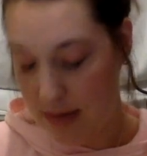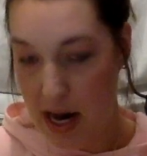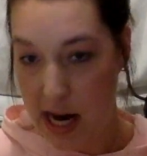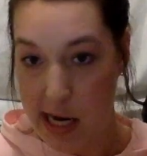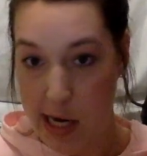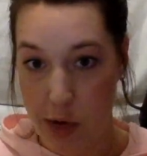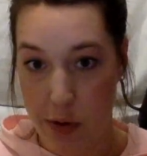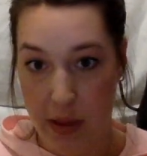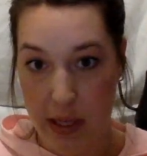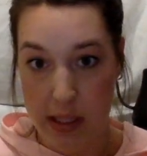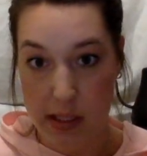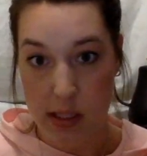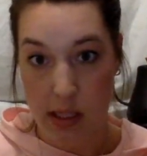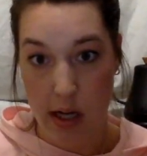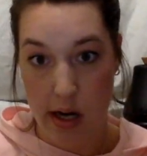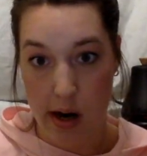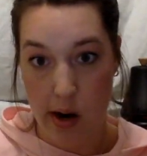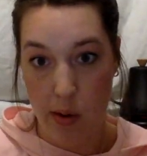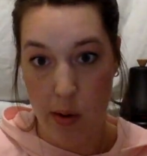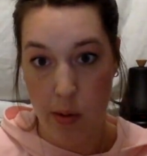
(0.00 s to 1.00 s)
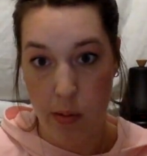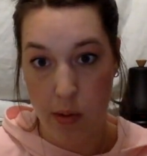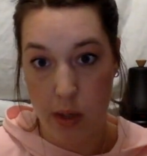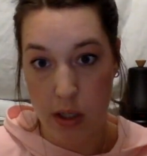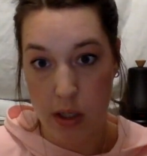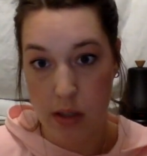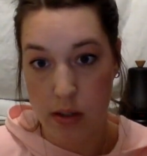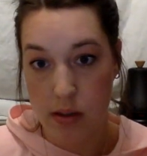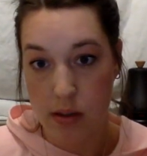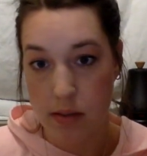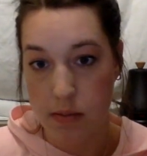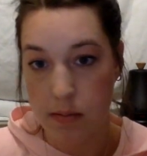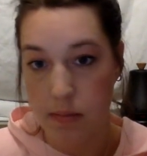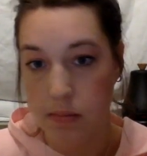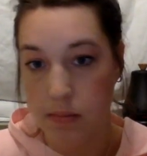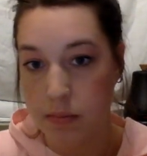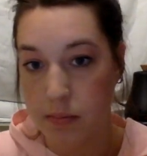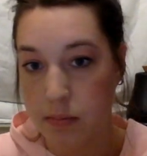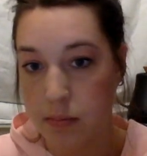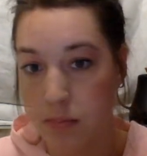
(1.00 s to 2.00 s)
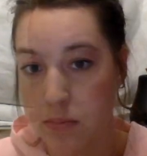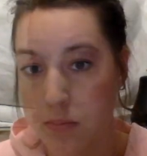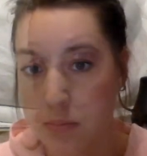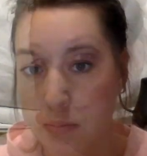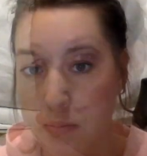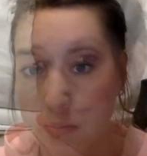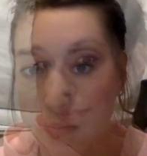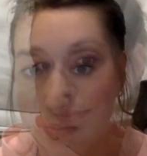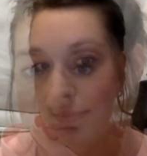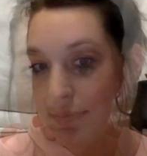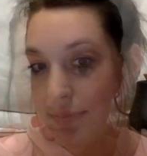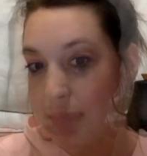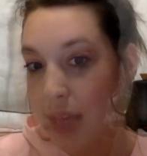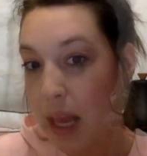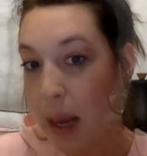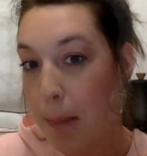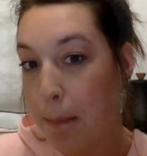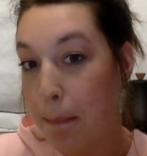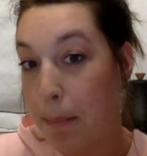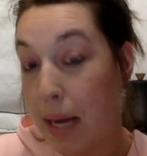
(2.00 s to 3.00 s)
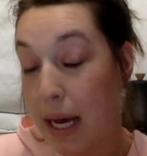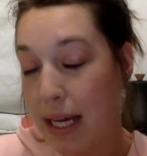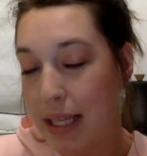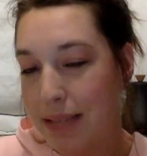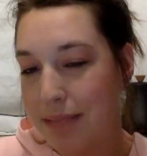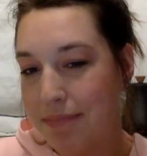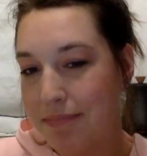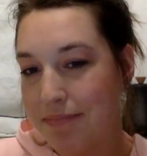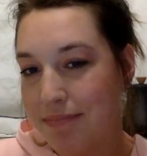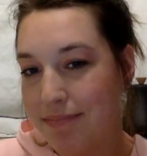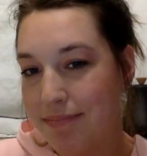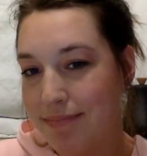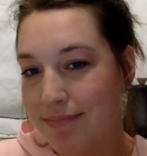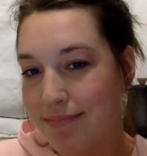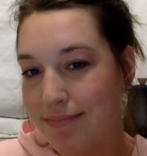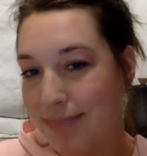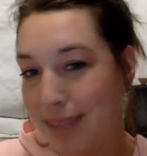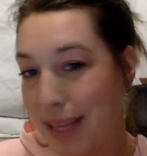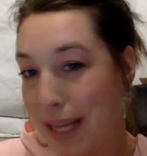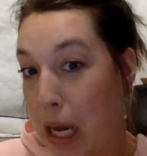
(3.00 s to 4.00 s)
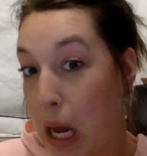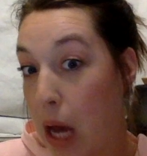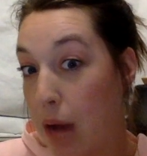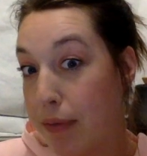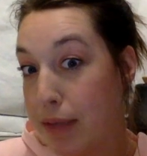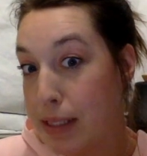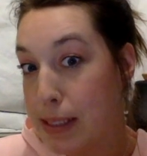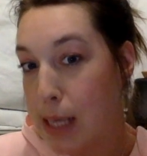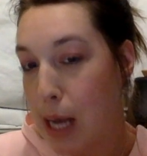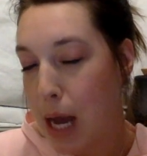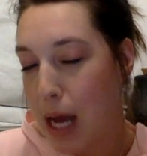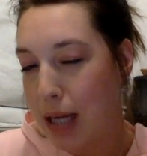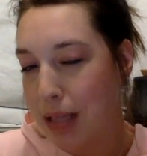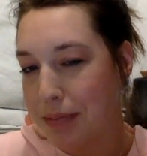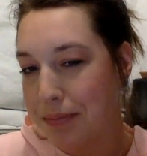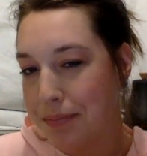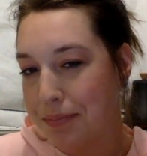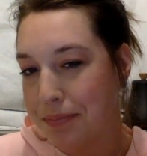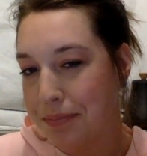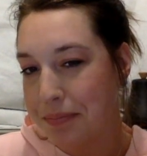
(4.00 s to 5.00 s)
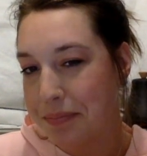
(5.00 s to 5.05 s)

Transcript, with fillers: I know that's not how it works, but the coffee's done.